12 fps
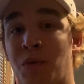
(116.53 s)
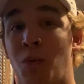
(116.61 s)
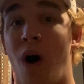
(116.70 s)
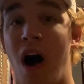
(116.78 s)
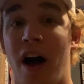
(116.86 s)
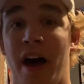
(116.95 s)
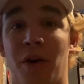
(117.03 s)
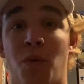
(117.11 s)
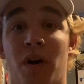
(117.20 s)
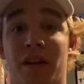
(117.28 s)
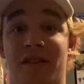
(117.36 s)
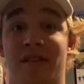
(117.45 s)
Waugh had
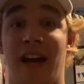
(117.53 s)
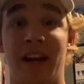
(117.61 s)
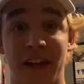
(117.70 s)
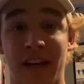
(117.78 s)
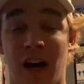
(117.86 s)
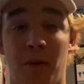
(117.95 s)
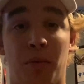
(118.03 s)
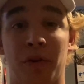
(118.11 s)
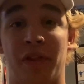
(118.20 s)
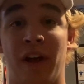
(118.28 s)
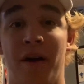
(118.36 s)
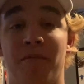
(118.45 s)
won a Stanley Cup
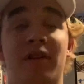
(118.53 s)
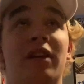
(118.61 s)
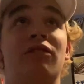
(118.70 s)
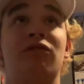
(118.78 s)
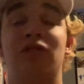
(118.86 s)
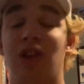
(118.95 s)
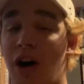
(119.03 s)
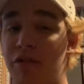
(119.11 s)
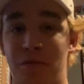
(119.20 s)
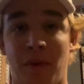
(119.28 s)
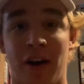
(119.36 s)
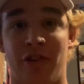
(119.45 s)
with them. He
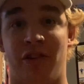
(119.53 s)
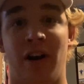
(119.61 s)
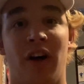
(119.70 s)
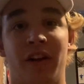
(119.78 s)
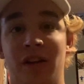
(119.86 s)
loved Montreal. He